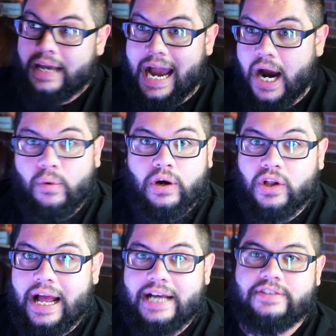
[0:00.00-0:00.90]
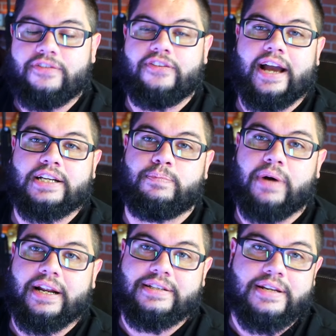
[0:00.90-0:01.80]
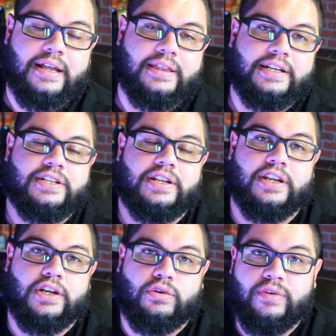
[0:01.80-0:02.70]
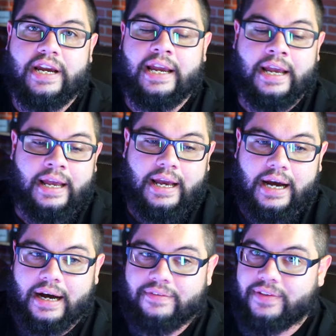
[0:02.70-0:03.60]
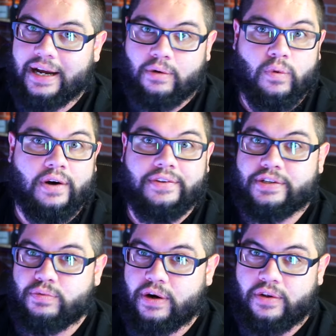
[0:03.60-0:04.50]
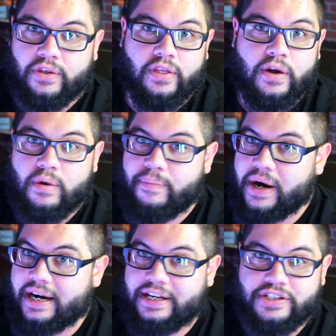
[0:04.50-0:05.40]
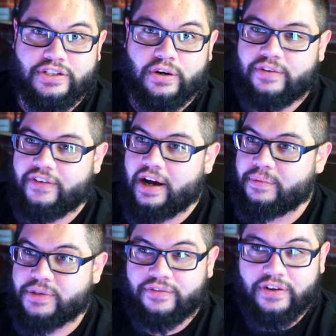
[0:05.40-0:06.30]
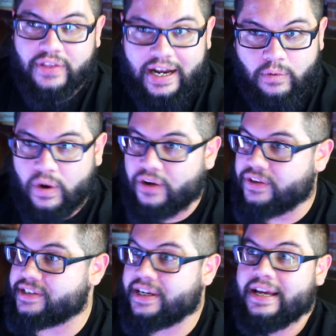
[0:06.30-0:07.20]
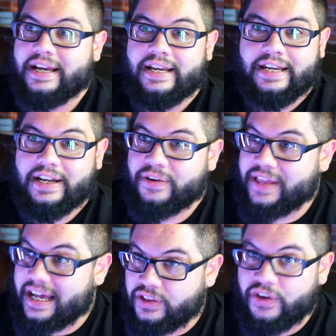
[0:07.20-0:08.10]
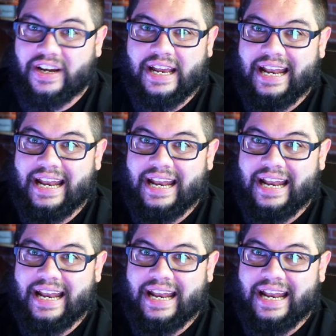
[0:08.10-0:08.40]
hourglass effects, but it's nothing to the degree of like wellness, where the lower body is so developed. So if you like wellness, you know, that look and